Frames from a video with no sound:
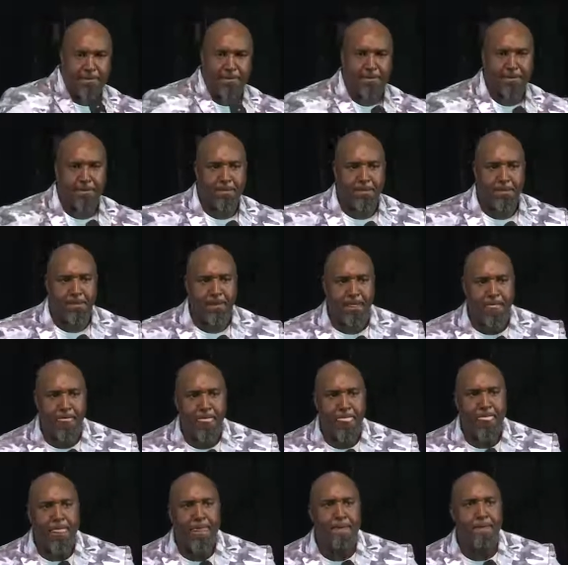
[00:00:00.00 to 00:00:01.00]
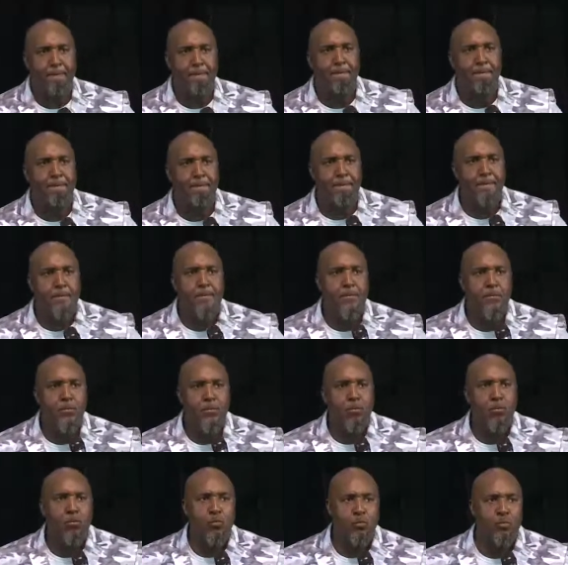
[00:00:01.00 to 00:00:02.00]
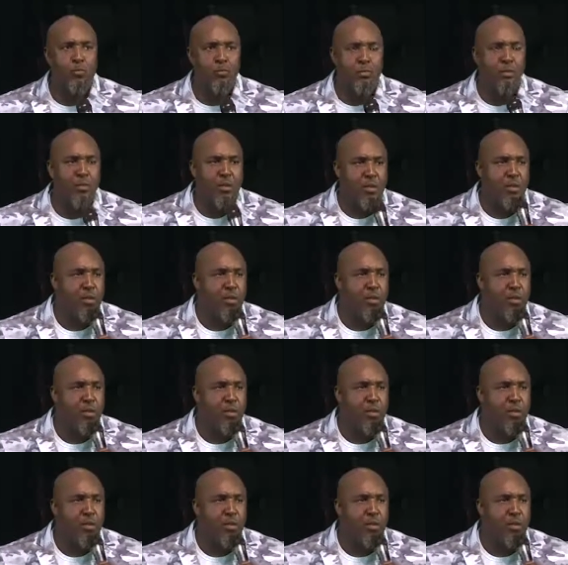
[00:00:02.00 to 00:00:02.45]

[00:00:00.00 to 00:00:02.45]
Nobody speaks.